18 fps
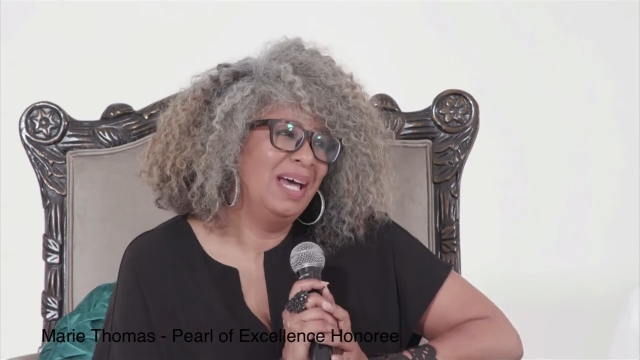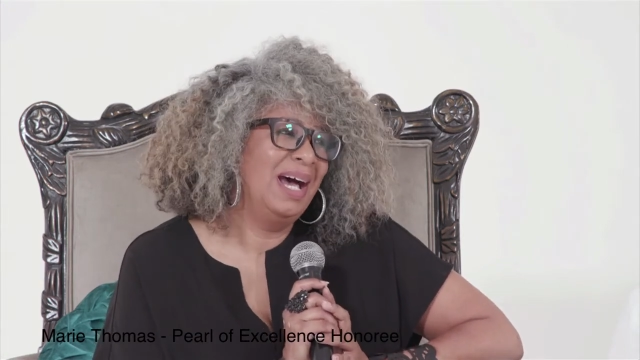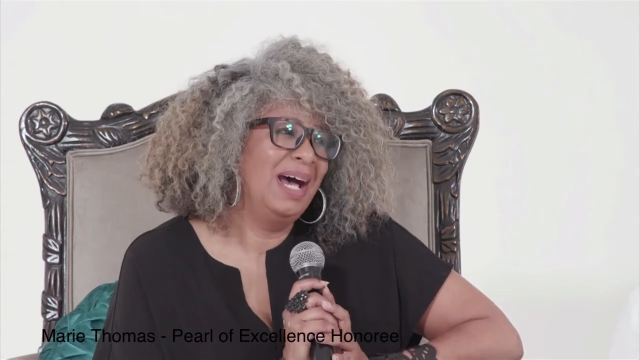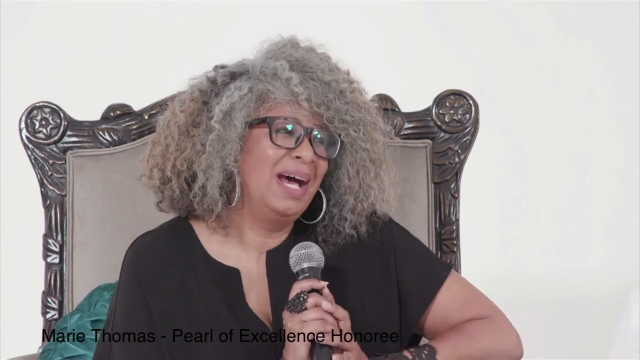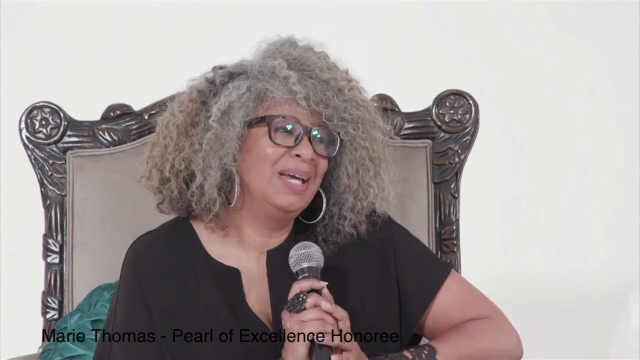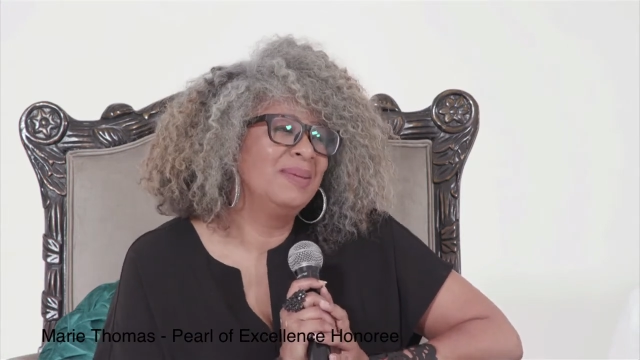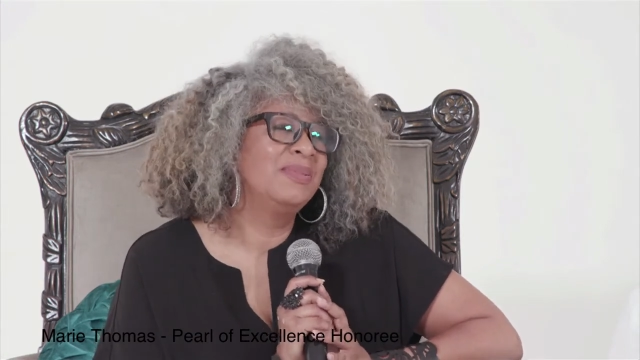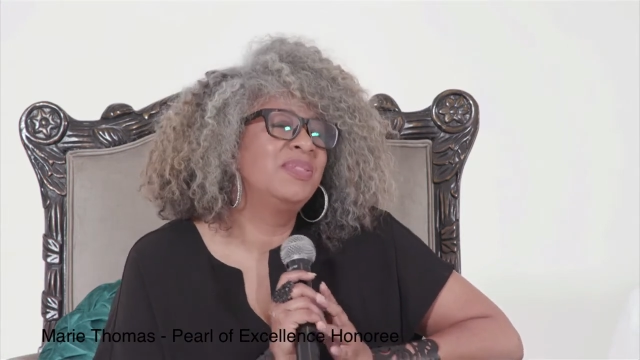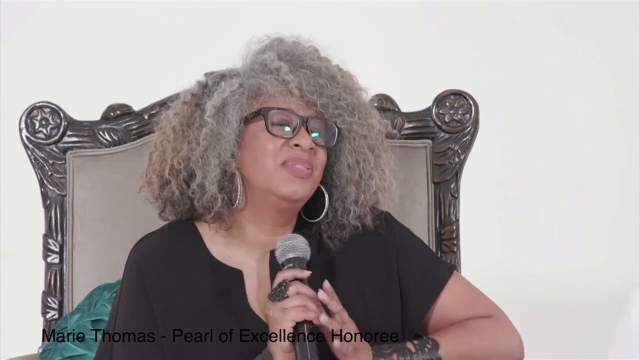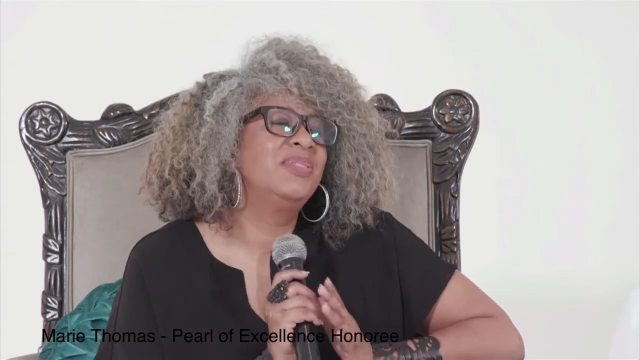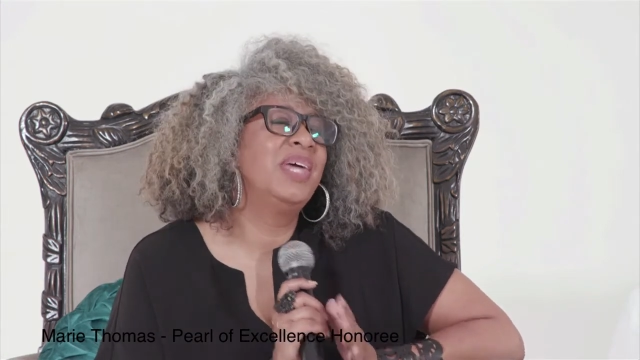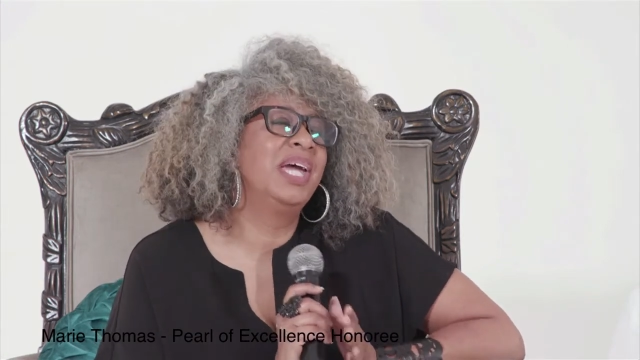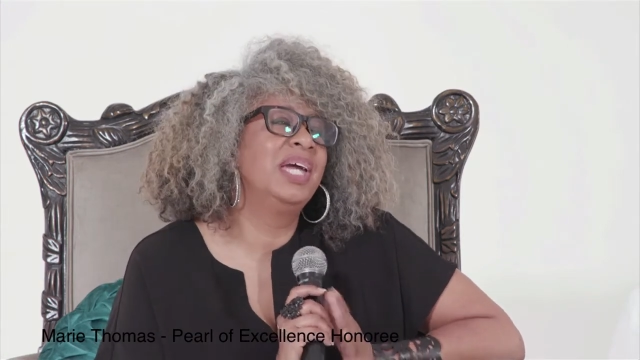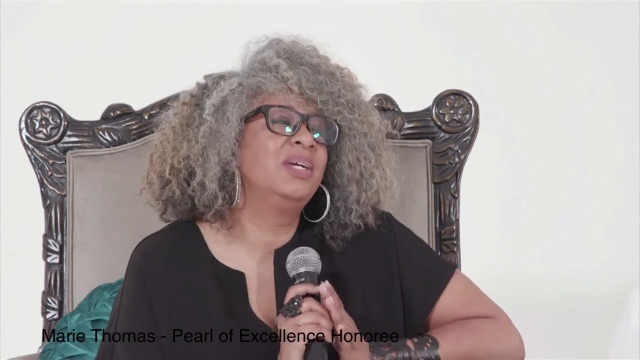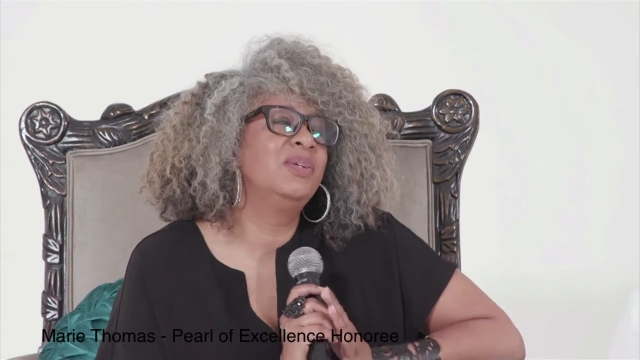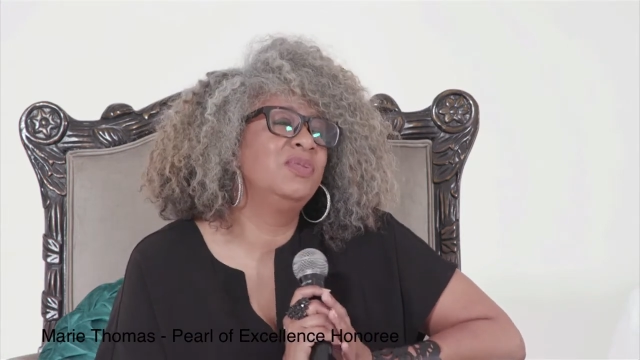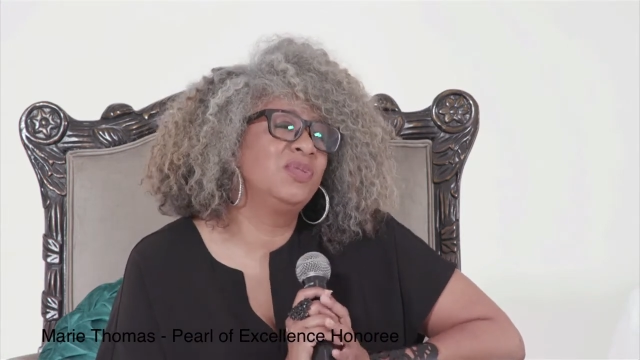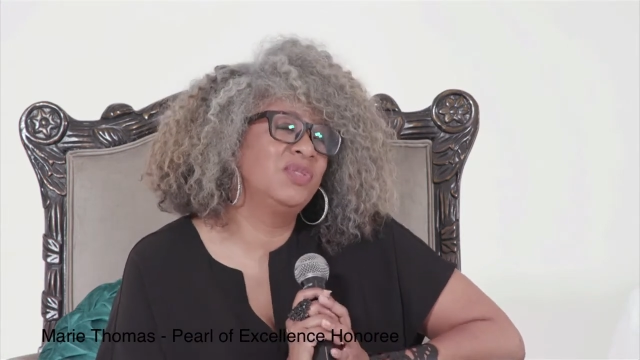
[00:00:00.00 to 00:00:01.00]
I
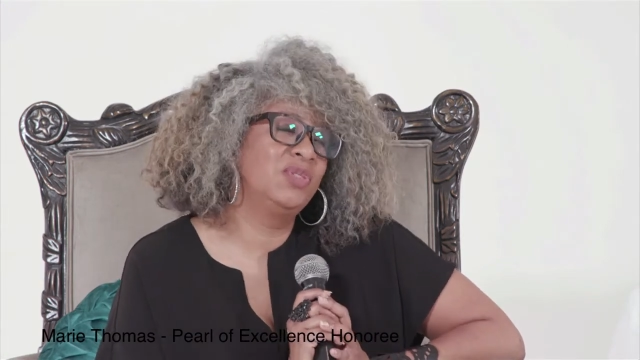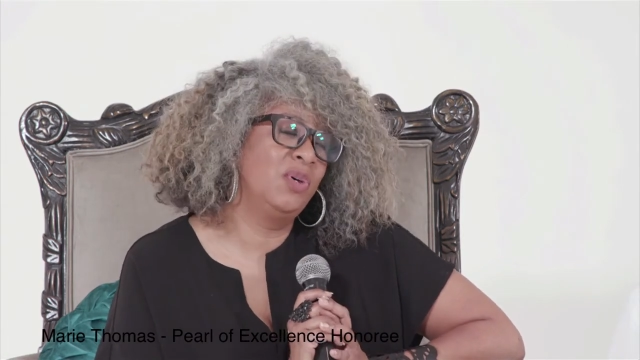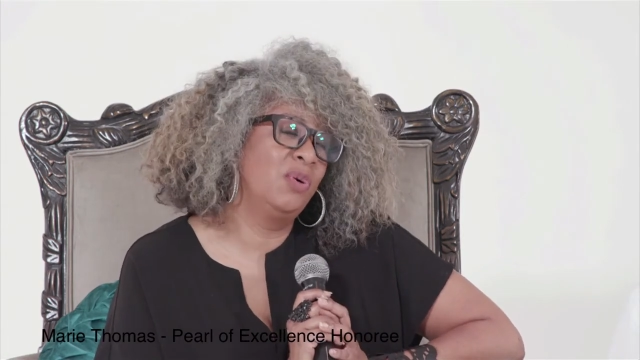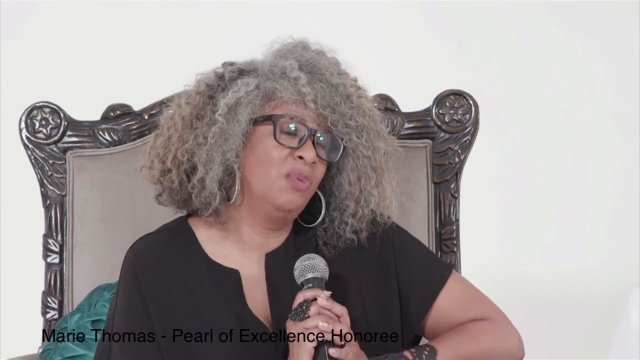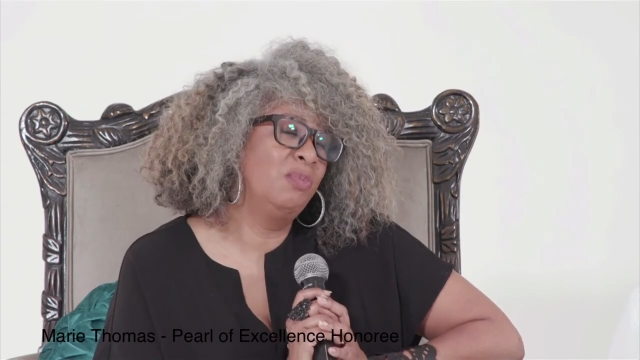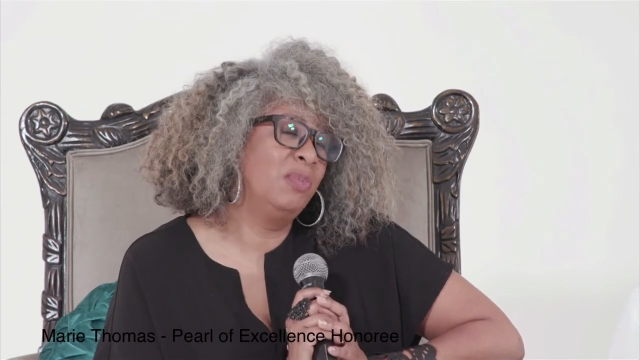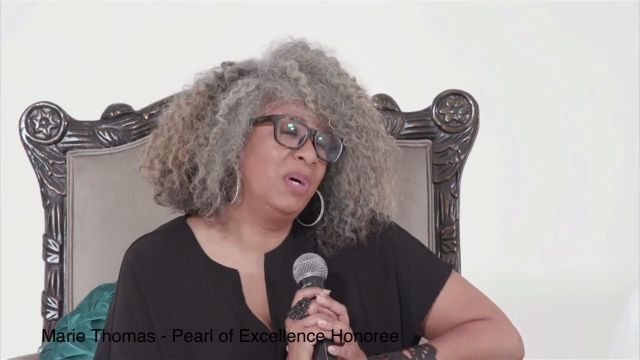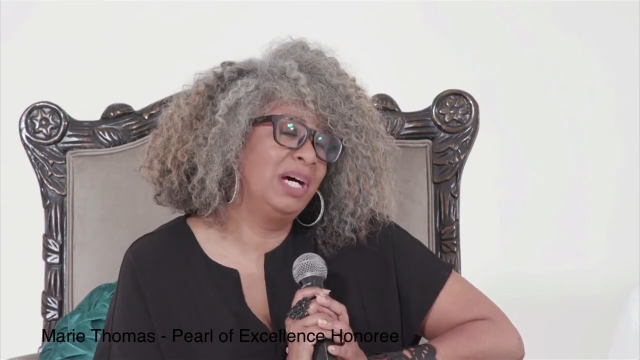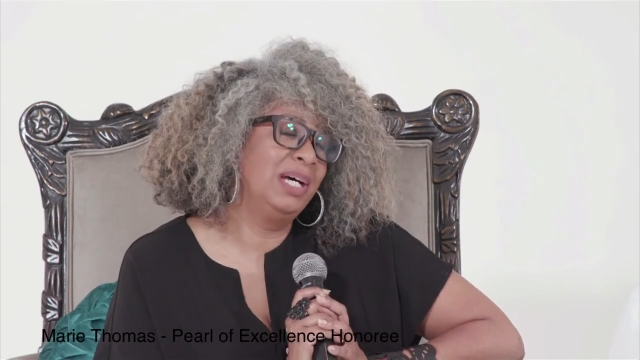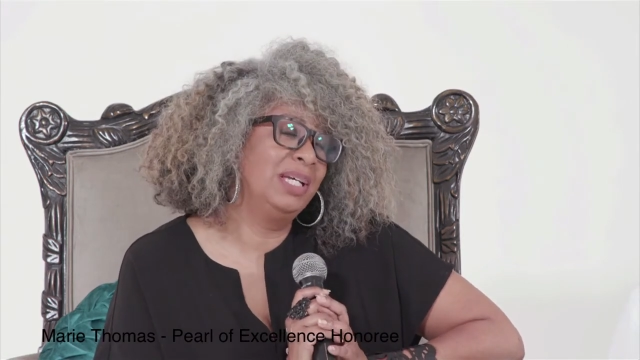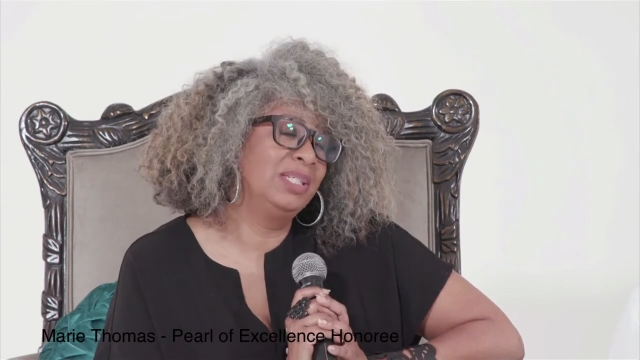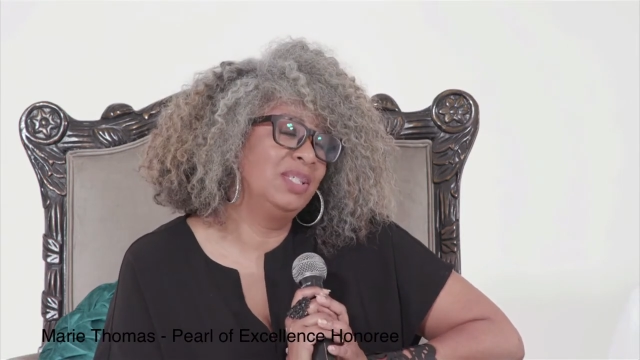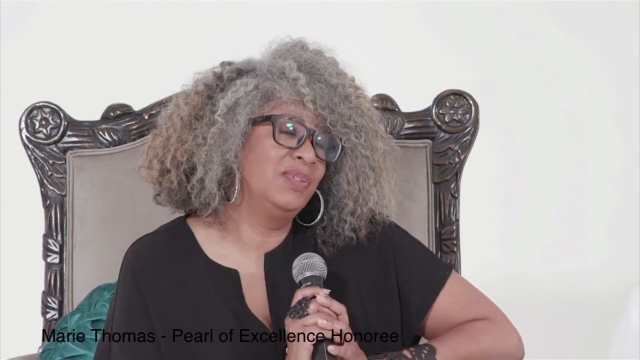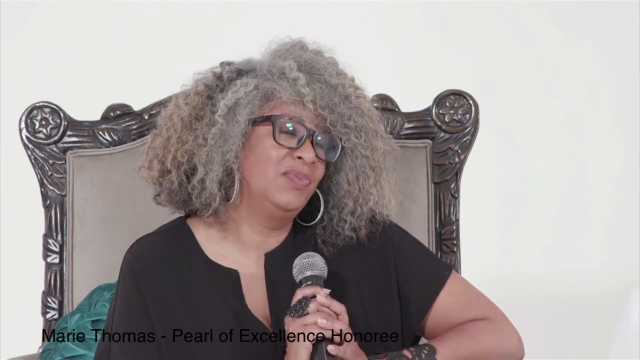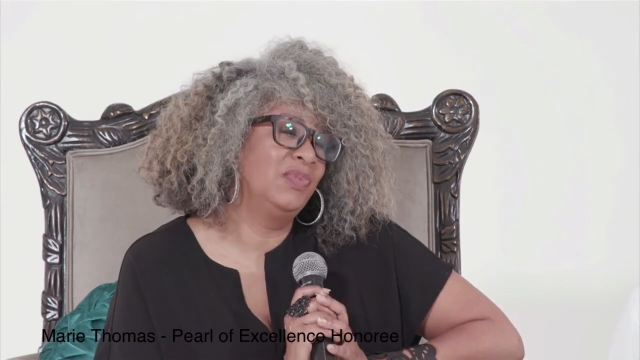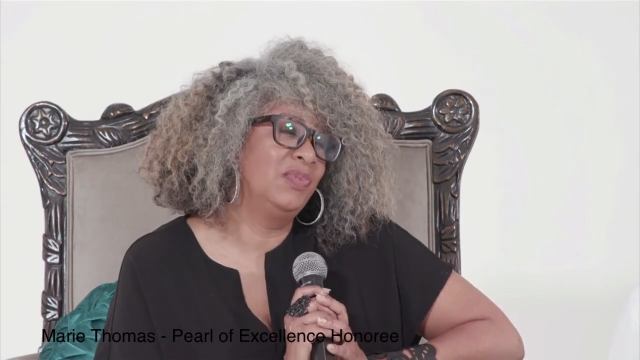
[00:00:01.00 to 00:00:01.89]
thank you so much